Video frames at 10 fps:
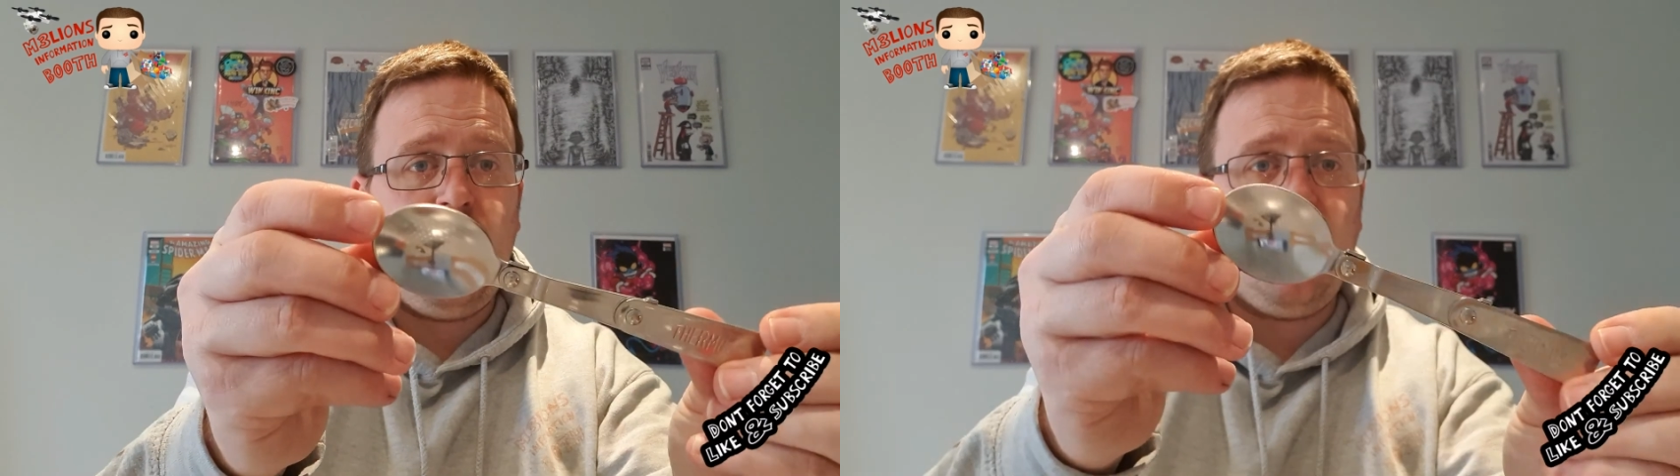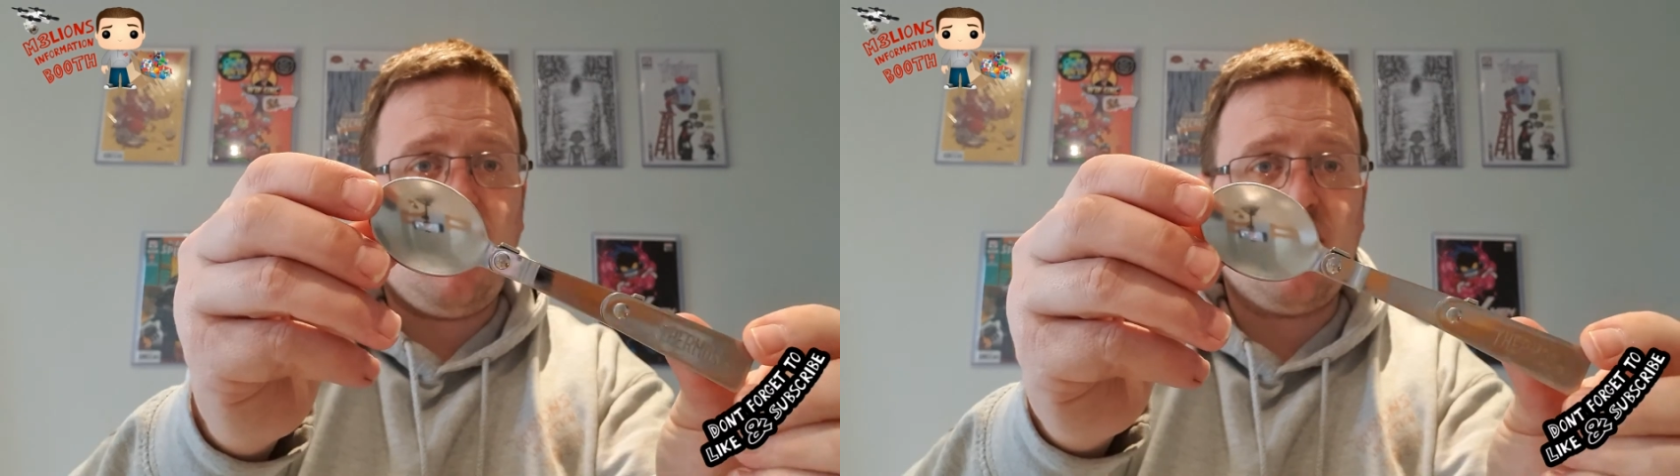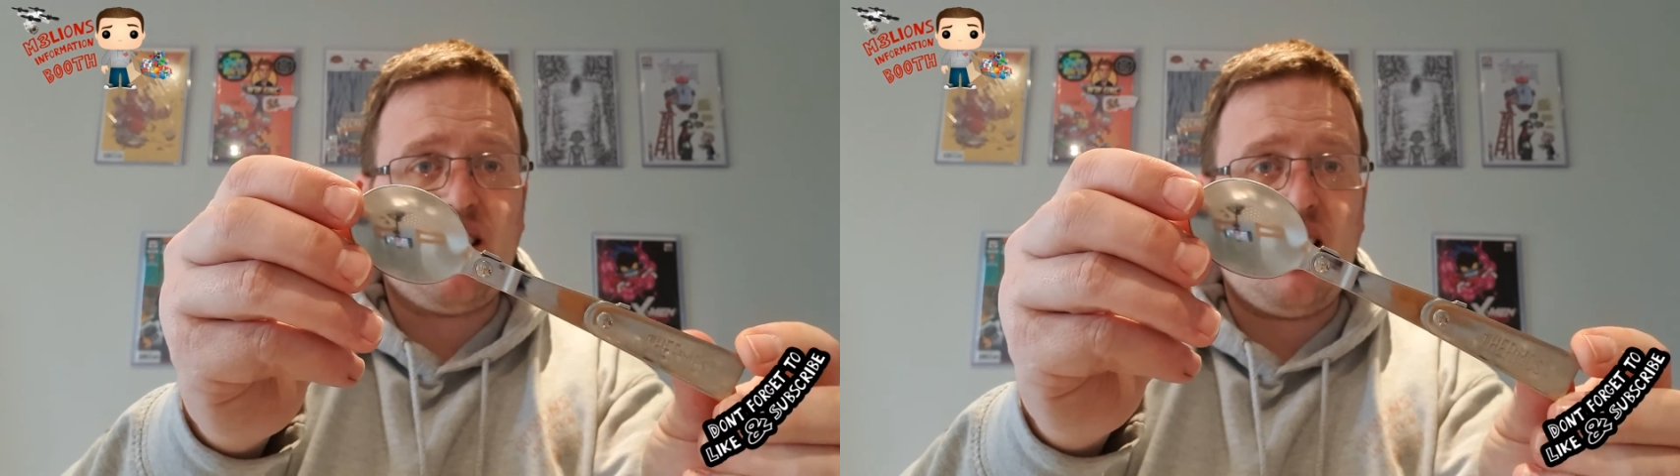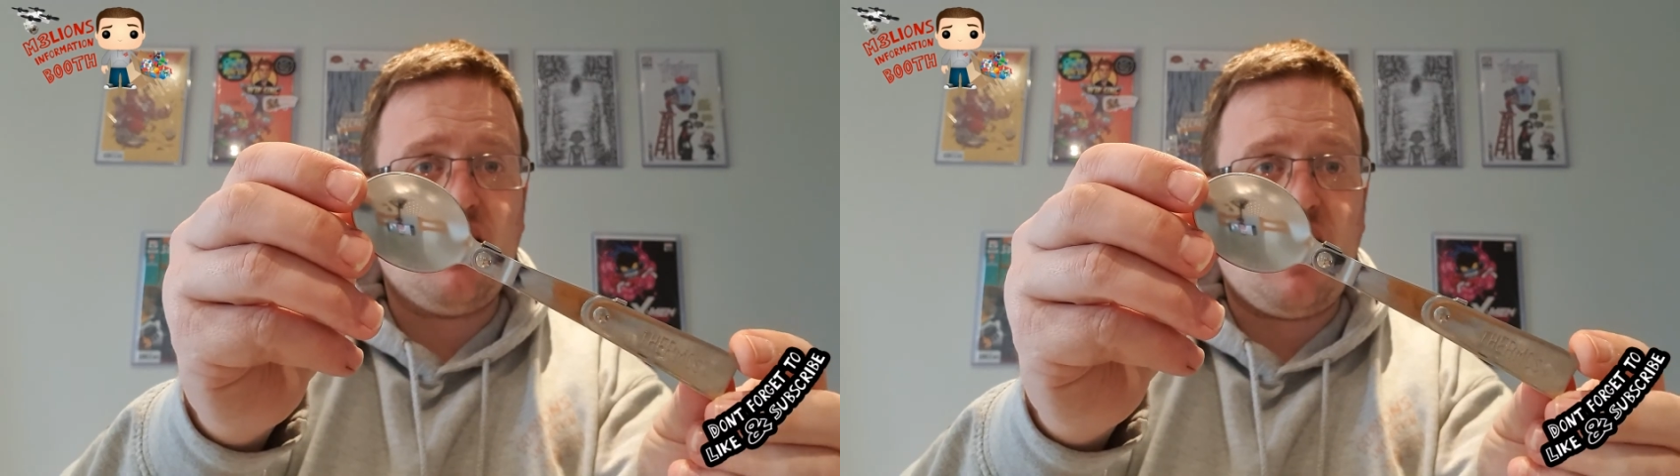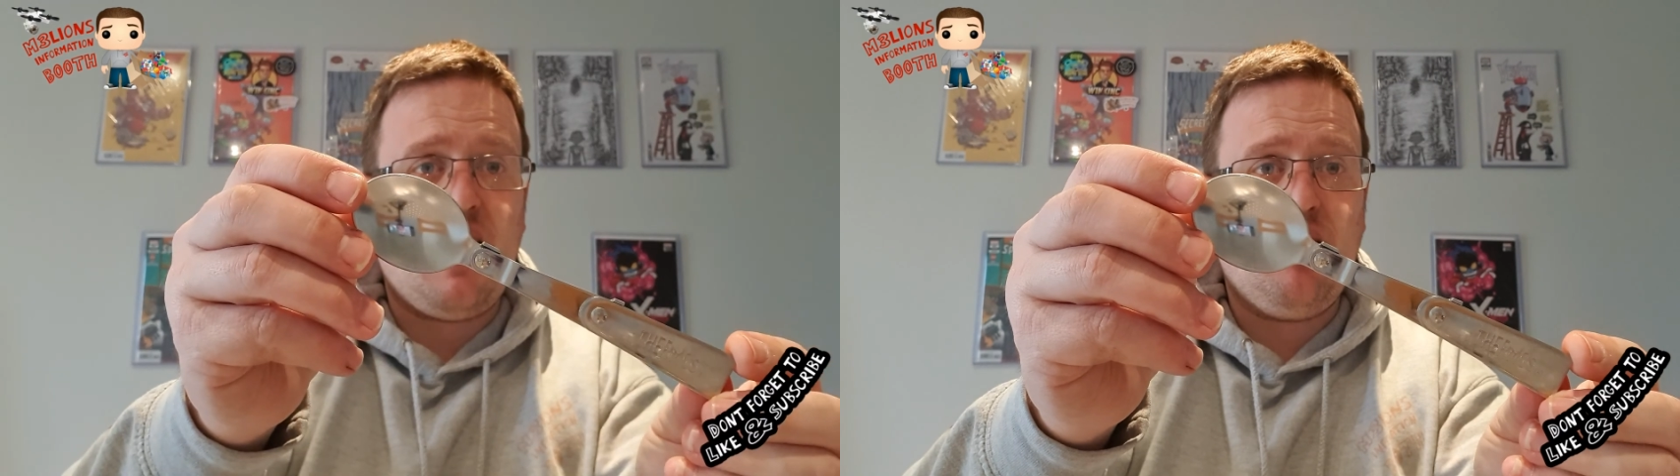It
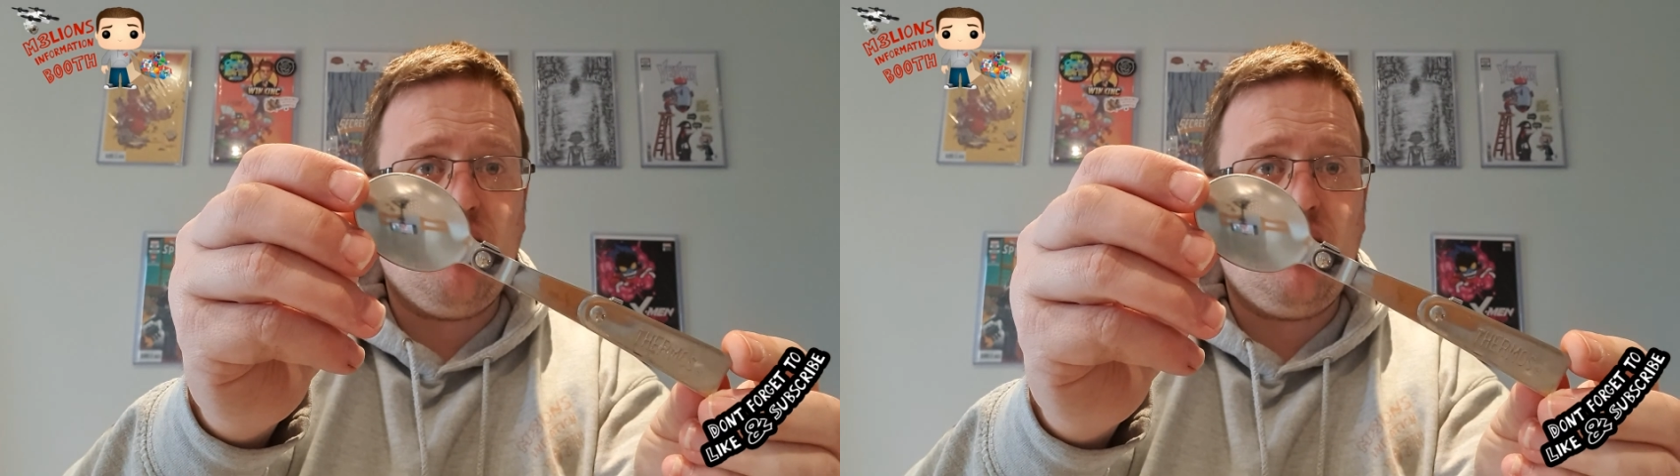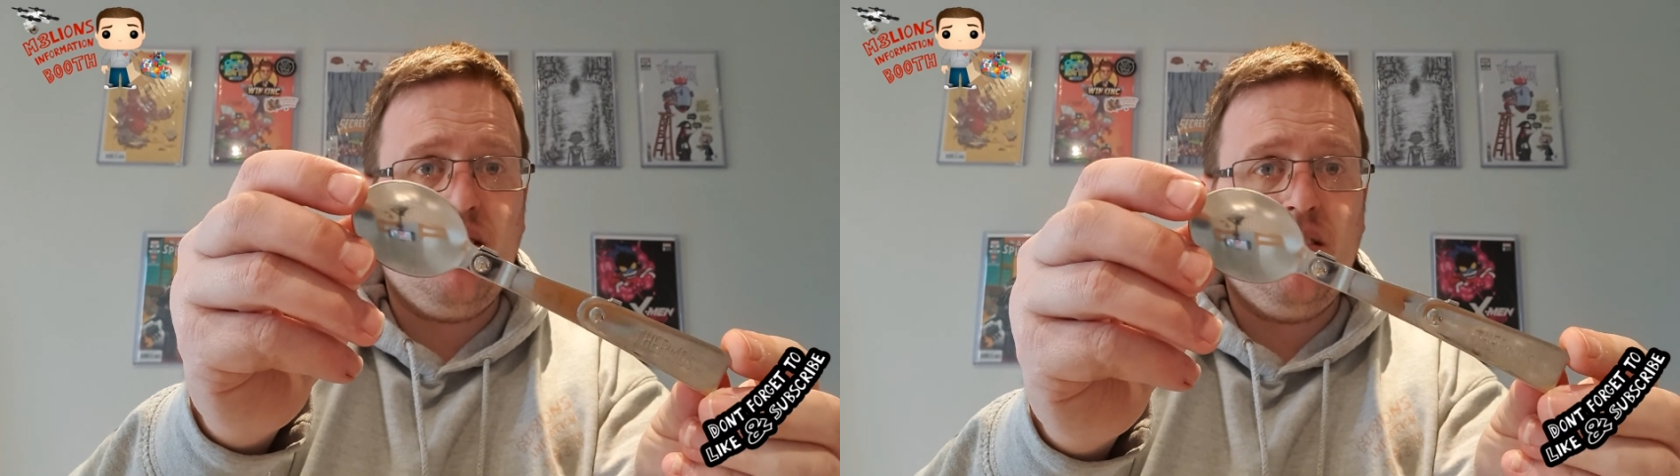extends out,